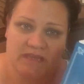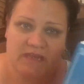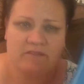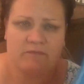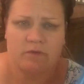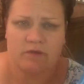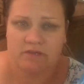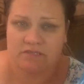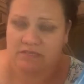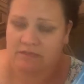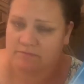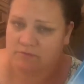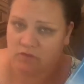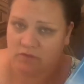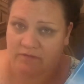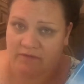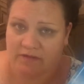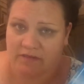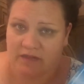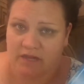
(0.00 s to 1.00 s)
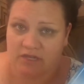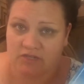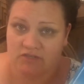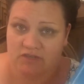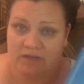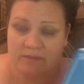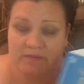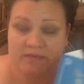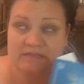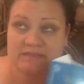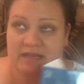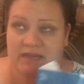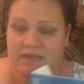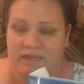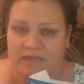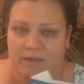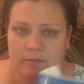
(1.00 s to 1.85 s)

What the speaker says: They have workshops all around the country. I'm excited.